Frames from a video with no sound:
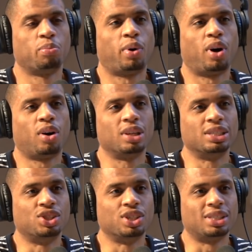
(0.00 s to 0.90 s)
Paul
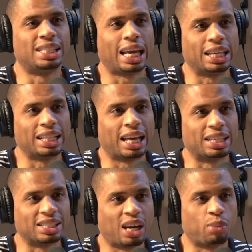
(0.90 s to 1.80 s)
is just taking that
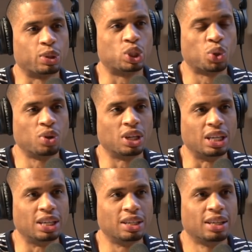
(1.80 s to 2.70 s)
as an
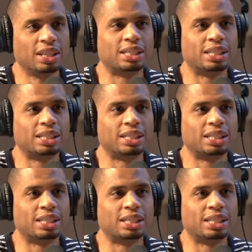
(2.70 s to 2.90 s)
opportunity